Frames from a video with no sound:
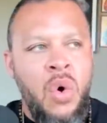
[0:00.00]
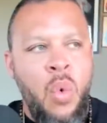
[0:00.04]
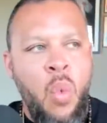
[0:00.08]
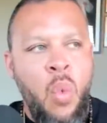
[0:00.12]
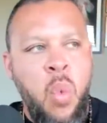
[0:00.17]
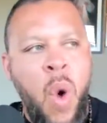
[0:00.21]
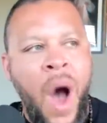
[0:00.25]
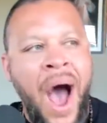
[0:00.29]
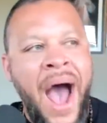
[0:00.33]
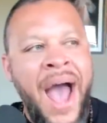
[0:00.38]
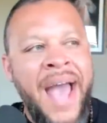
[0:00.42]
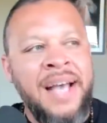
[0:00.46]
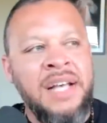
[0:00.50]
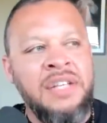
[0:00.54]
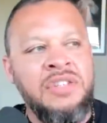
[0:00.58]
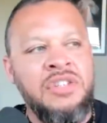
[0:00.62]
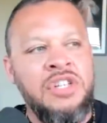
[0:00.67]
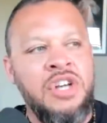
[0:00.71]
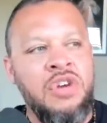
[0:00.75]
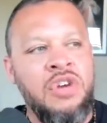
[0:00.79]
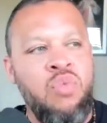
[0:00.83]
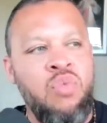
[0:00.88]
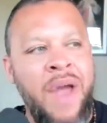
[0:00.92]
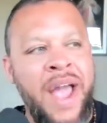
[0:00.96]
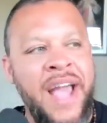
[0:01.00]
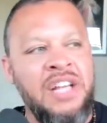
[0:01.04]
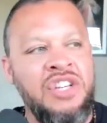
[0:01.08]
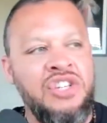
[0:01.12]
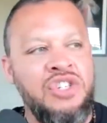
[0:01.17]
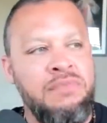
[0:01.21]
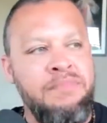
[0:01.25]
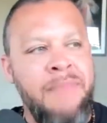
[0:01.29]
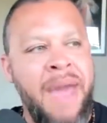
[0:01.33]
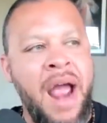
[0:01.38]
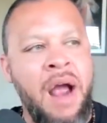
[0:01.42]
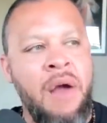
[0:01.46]
why is an
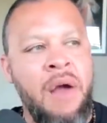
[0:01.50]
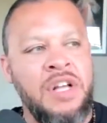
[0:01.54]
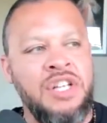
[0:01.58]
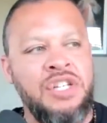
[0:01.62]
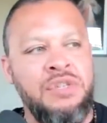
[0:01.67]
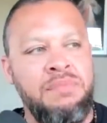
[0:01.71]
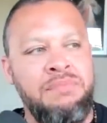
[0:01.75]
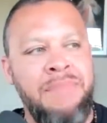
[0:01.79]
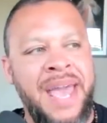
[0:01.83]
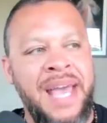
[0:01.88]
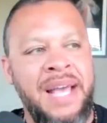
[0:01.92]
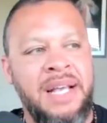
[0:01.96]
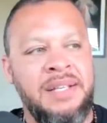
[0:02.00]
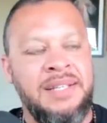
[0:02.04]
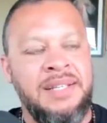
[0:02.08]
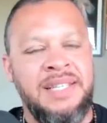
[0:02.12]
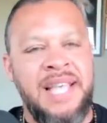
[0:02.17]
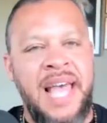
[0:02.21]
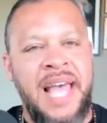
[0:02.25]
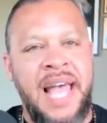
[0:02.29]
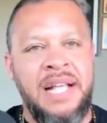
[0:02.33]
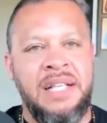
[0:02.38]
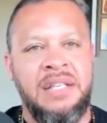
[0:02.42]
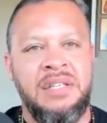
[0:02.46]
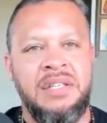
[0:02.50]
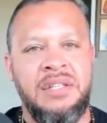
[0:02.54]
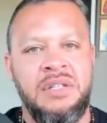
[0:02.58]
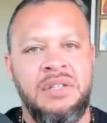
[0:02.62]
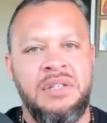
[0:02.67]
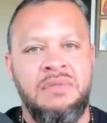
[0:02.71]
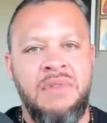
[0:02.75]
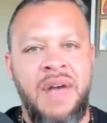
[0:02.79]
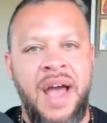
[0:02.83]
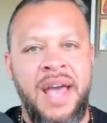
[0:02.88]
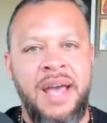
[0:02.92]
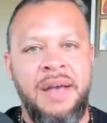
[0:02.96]
arranged marriage make
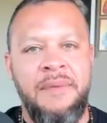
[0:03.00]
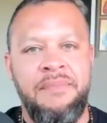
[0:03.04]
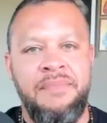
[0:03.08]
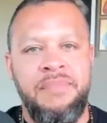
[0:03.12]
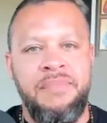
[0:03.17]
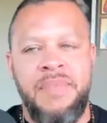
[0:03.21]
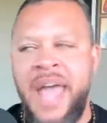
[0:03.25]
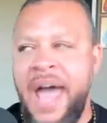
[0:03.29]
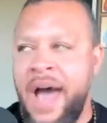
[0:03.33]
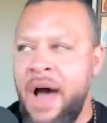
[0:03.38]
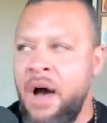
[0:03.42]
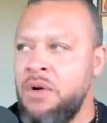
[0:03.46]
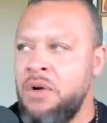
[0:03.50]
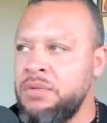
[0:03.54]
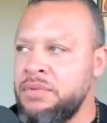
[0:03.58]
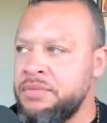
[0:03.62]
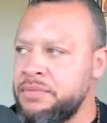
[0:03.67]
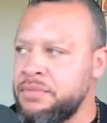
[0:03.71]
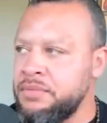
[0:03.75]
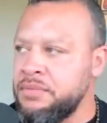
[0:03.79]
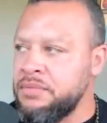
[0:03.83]
sense, right? Now,